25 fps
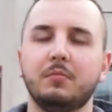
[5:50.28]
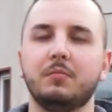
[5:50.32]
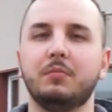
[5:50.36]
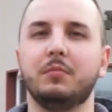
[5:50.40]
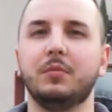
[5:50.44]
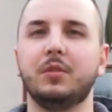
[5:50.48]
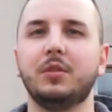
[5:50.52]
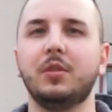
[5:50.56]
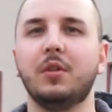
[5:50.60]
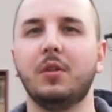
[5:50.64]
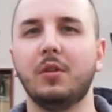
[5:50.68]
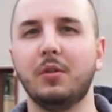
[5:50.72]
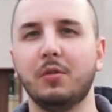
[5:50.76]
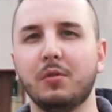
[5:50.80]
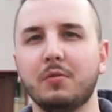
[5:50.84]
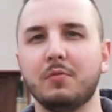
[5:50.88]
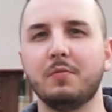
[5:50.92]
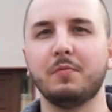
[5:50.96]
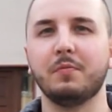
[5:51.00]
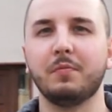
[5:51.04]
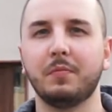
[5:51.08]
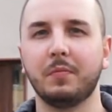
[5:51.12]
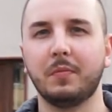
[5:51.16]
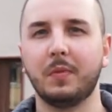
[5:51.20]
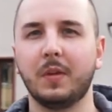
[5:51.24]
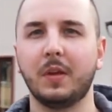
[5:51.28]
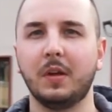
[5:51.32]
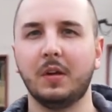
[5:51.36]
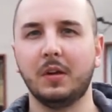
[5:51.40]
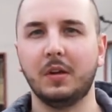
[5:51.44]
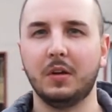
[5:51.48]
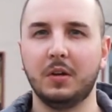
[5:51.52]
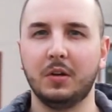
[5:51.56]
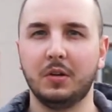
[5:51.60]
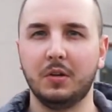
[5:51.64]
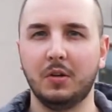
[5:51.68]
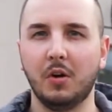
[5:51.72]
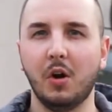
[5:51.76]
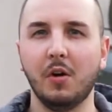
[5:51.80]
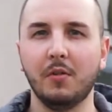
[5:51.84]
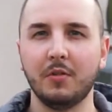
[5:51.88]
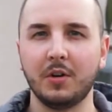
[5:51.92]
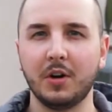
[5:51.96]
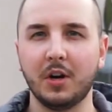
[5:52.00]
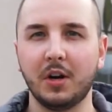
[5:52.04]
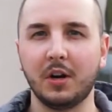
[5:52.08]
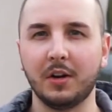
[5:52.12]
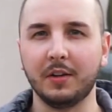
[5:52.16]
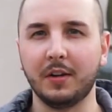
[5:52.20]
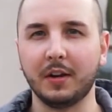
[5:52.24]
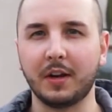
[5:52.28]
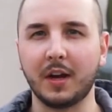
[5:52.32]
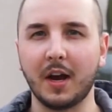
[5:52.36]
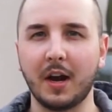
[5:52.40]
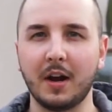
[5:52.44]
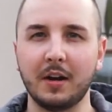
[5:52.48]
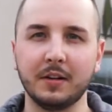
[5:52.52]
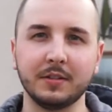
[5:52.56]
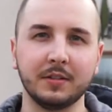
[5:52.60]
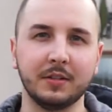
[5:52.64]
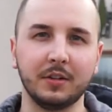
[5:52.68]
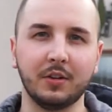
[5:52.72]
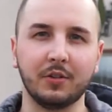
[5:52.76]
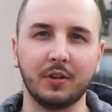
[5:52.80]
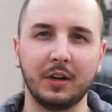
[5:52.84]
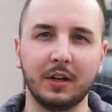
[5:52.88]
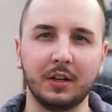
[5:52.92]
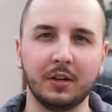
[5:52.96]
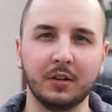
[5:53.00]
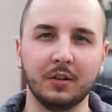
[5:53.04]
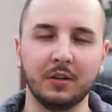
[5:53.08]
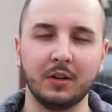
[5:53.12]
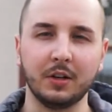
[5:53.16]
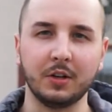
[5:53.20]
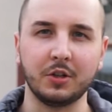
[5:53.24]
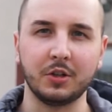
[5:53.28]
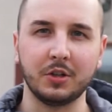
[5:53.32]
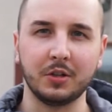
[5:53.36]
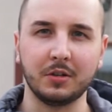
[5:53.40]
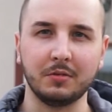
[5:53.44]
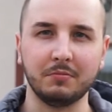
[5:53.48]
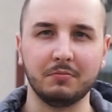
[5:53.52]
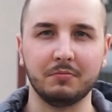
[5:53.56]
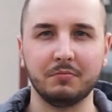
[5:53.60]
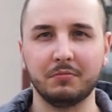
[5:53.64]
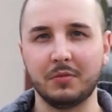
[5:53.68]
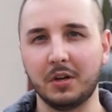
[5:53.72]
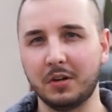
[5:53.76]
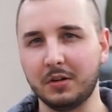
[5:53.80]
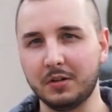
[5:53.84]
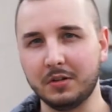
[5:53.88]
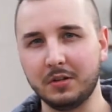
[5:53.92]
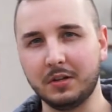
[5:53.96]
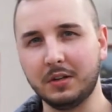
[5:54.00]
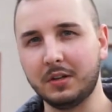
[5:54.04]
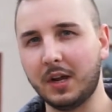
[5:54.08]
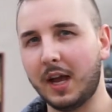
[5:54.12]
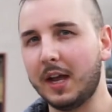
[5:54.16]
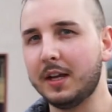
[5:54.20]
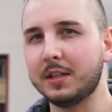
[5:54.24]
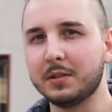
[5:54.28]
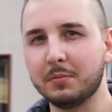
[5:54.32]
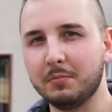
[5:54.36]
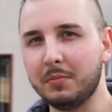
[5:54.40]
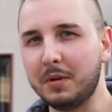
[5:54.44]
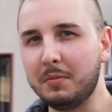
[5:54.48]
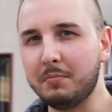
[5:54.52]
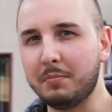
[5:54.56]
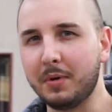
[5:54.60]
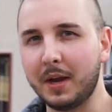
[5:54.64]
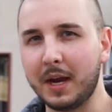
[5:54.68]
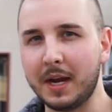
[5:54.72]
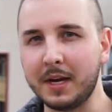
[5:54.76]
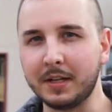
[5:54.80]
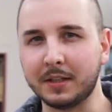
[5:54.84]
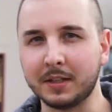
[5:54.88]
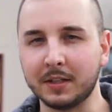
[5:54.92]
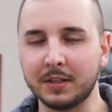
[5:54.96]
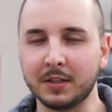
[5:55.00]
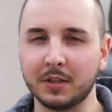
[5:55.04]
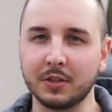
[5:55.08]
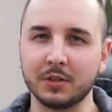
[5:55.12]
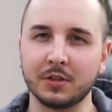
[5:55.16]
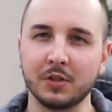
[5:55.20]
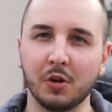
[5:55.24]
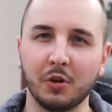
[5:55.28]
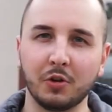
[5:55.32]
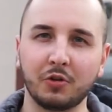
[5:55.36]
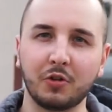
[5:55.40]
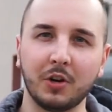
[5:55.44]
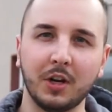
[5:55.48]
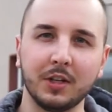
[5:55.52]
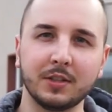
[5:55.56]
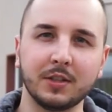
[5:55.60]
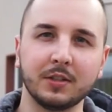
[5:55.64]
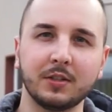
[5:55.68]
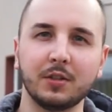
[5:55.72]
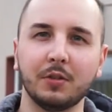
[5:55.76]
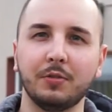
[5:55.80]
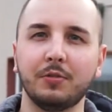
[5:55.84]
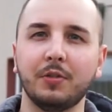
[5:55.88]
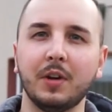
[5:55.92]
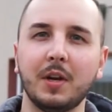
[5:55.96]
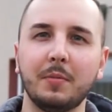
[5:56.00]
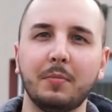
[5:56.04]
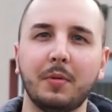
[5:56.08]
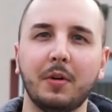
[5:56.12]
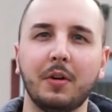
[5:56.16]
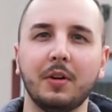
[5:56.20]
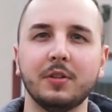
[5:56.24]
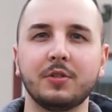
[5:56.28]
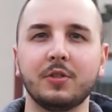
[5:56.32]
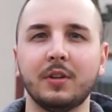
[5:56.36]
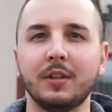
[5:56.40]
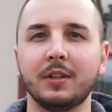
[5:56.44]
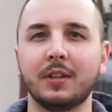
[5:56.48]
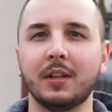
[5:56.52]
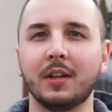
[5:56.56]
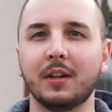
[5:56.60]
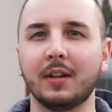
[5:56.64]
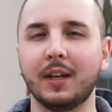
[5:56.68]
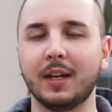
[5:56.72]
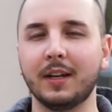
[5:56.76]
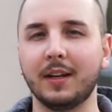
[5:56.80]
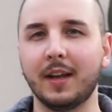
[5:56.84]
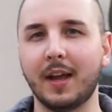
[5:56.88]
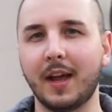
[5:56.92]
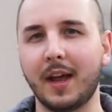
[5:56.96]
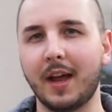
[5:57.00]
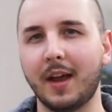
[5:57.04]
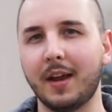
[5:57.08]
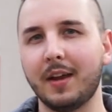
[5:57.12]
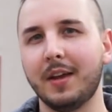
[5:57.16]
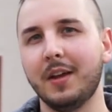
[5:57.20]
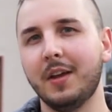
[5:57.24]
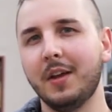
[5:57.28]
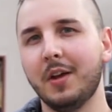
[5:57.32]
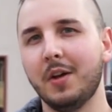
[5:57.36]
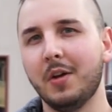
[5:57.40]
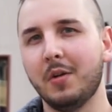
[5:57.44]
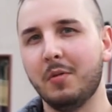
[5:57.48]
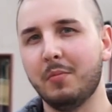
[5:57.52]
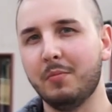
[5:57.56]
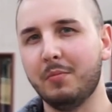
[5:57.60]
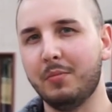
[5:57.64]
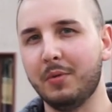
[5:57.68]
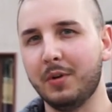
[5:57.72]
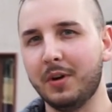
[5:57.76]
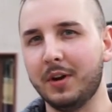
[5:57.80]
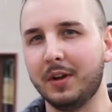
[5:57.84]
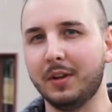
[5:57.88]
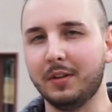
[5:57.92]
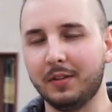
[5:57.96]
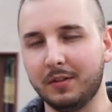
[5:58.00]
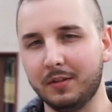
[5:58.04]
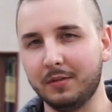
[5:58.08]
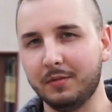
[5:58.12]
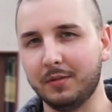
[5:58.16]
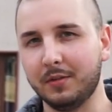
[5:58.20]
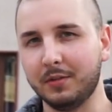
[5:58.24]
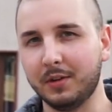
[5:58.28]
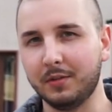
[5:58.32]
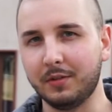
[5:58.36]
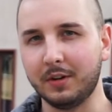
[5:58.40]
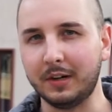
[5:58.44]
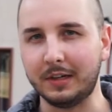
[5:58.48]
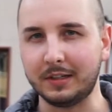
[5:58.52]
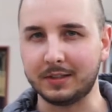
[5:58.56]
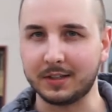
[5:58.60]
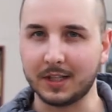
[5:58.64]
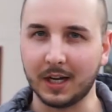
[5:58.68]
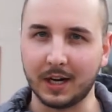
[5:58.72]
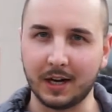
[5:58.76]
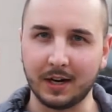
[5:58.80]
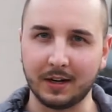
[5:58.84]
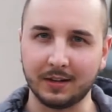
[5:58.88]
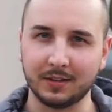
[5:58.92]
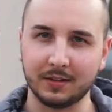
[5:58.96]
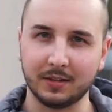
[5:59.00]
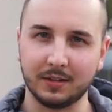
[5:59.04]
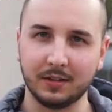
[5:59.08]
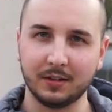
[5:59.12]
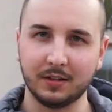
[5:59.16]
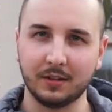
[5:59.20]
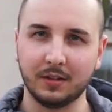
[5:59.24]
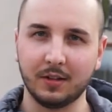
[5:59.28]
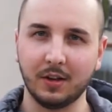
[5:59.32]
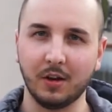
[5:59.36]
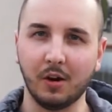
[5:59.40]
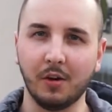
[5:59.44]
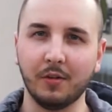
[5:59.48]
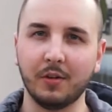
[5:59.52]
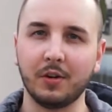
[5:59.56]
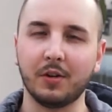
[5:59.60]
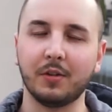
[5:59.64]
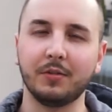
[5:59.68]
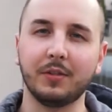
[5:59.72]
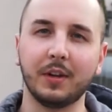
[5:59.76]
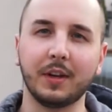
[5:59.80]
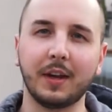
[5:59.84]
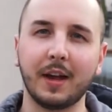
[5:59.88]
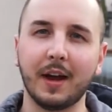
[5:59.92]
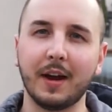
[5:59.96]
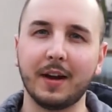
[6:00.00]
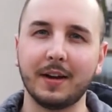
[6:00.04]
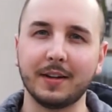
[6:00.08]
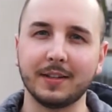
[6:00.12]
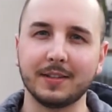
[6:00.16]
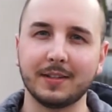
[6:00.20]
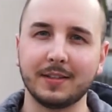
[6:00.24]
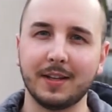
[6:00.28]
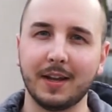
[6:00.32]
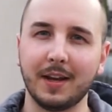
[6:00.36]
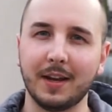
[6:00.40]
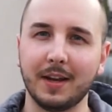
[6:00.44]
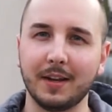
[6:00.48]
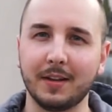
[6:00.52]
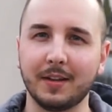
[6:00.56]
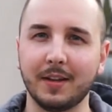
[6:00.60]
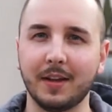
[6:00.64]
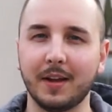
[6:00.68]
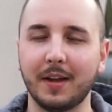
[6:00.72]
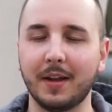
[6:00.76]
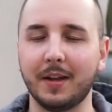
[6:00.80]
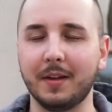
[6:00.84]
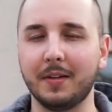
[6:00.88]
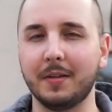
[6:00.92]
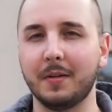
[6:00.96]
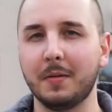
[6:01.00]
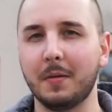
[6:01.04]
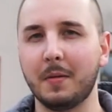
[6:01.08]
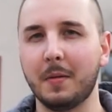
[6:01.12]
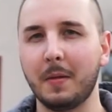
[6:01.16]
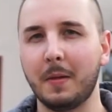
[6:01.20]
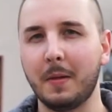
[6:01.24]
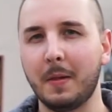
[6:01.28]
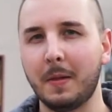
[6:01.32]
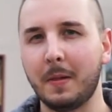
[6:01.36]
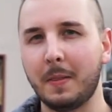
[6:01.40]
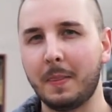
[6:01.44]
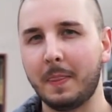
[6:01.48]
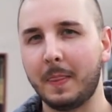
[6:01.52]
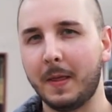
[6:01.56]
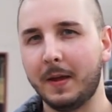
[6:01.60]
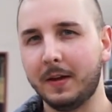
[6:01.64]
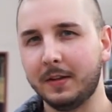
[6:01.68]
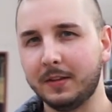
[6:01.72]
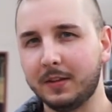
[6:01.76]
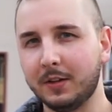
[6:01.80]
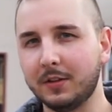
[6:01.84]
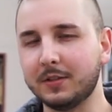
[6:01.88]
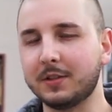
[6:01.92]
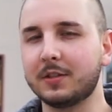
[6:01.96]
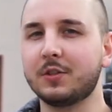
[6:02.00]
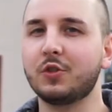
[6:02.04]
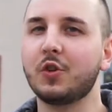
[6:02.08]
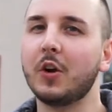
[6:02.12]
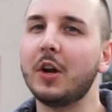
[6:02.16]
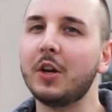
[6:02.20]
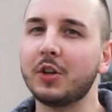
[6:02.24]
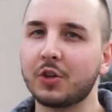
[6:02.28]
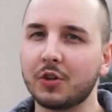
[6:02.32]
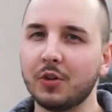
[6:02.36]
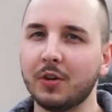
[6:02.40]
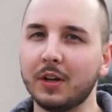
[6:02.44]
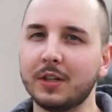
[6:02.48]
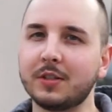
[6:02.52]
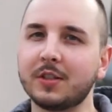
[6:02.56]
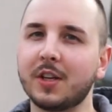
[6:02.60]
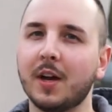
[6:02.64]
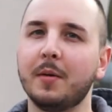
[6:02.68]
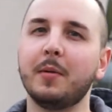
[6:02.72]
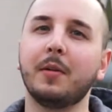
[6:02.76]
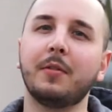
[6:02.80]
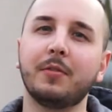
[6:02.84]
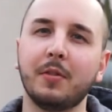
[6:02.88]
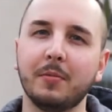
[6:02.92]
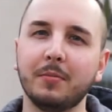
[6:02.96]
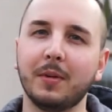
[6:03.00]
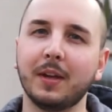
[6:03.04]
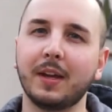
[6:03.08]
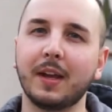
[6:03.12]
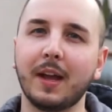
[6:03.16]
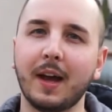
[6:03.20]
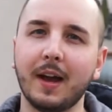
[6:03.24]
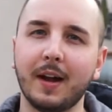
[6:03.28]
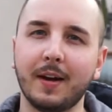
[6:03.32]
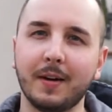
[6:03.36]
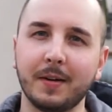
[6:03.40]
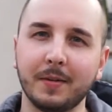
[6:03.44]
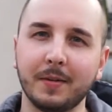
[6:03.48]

So overall the car is in great condition. It hasn't been painted, there's no traces of repairs or anything like that, but from the very start the owner of the car said that there's a strange noise coming from the car,